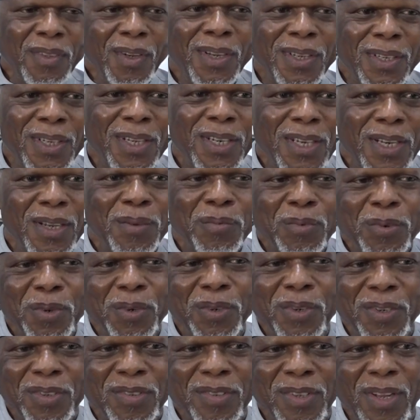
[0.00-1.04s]
and get them to
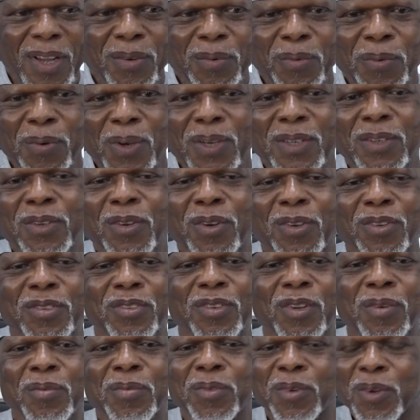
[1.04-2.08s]
understand what
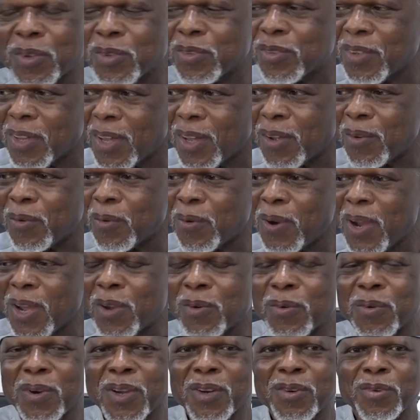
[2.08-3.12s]
custom does and why
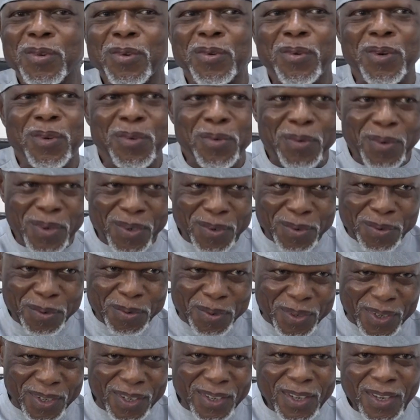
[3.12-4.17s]
we're doing what we're
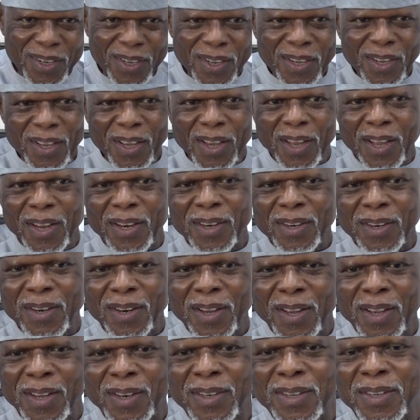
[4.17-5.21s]
doing, and
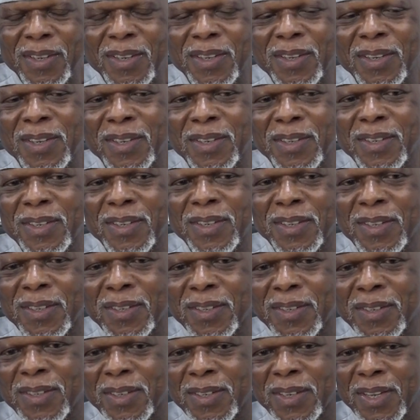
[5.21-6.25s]
the
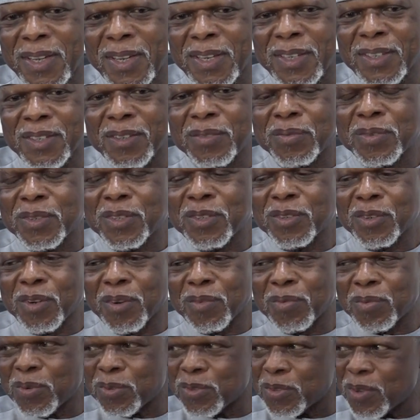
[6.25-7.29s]
negativity
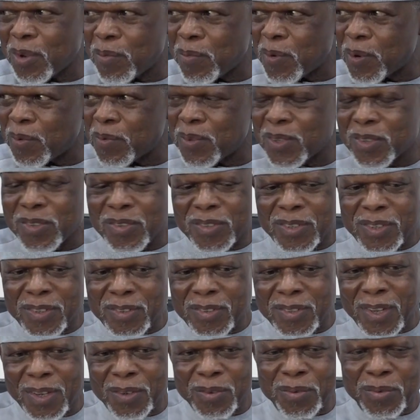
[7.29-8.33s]
of some of these
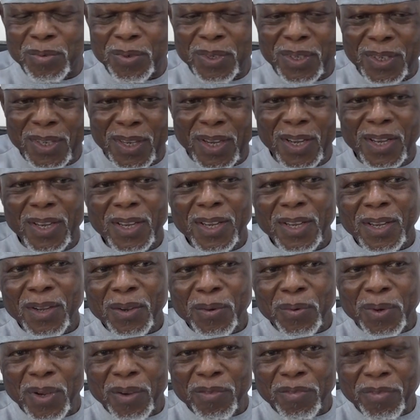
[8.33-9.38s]
things that
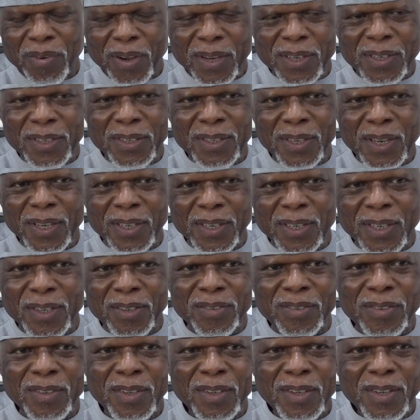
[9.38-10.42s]
we are fighting
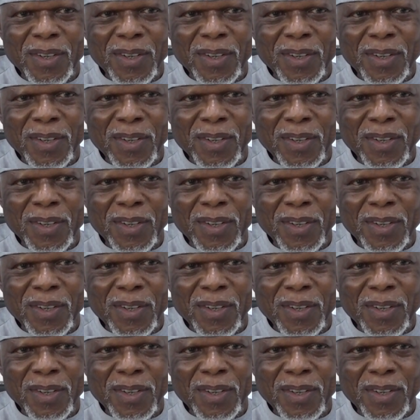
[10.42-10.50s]
against,